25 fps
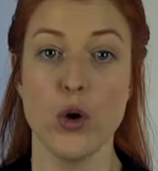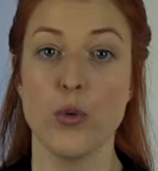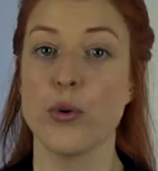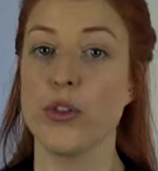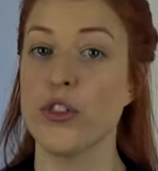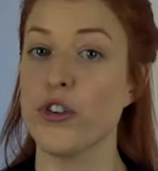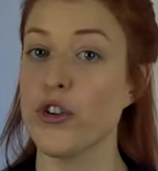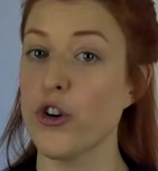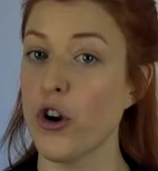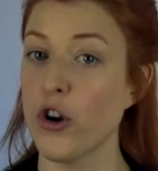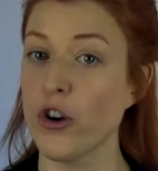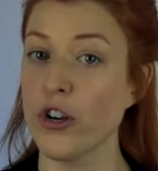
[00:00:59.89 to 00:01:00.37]

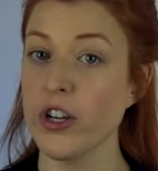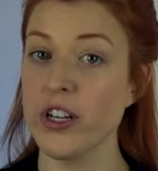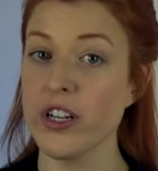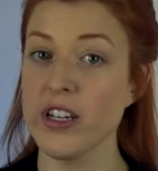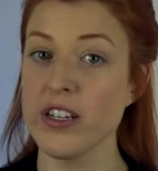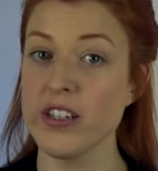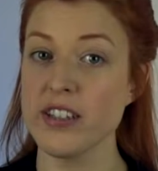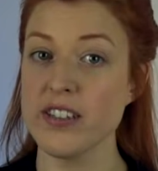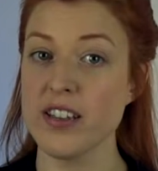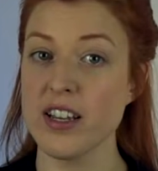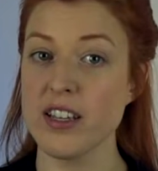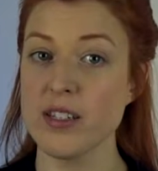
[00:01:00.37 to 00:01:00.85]
With
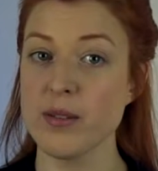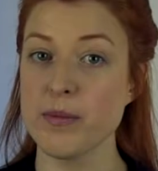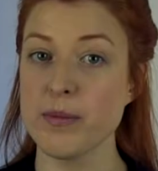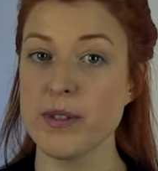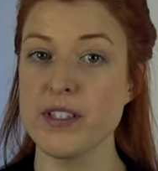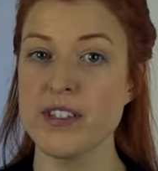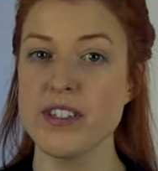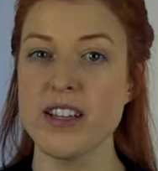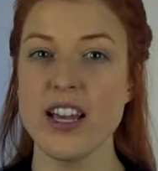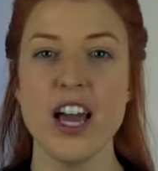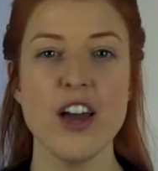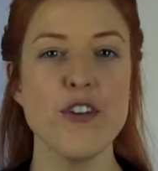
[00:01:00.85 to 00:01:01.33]
targeted
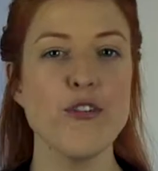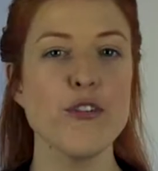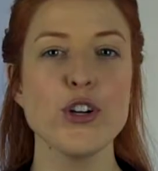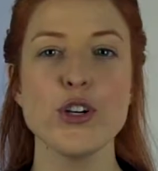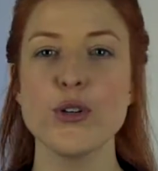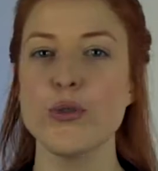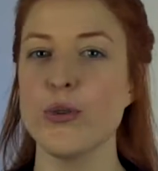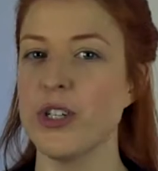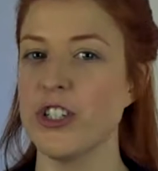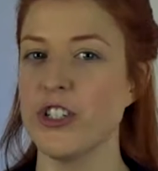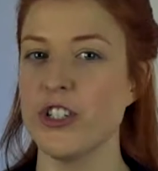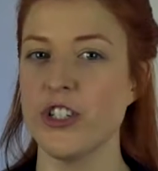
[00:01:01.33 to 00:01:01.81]
assessments, every
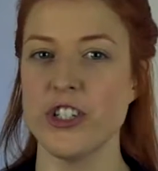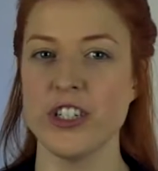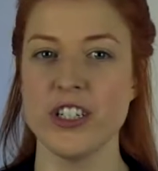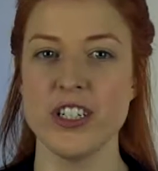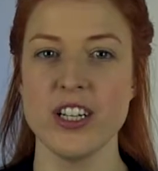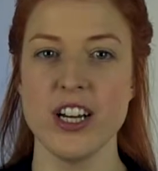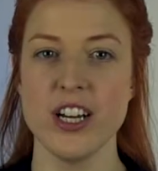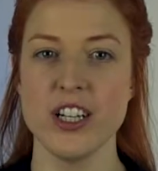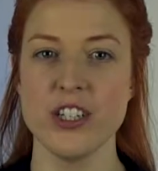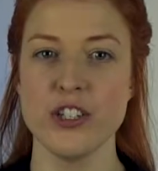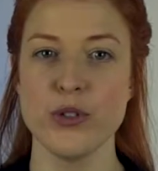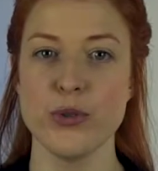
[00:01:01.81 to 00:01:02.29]
question
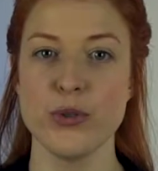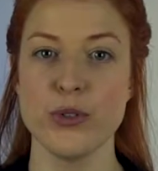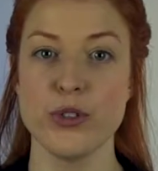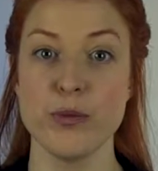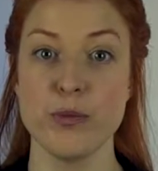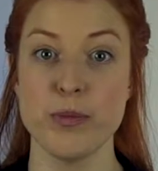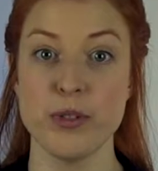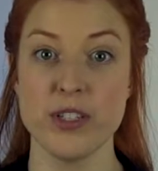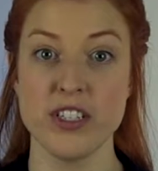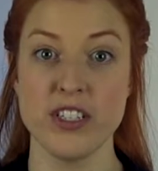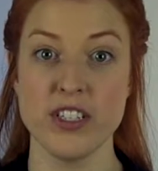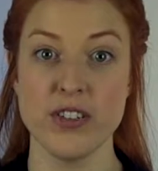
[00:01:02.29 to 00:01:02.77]
ties to a
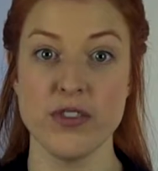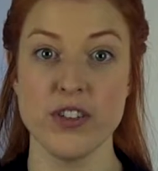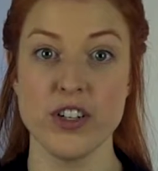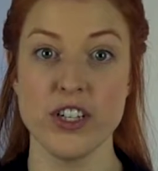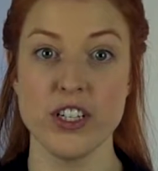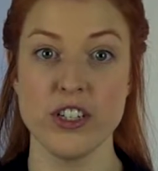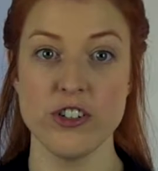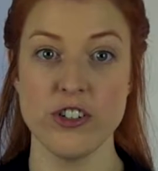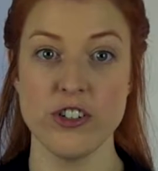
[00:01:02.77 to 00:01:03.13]
specific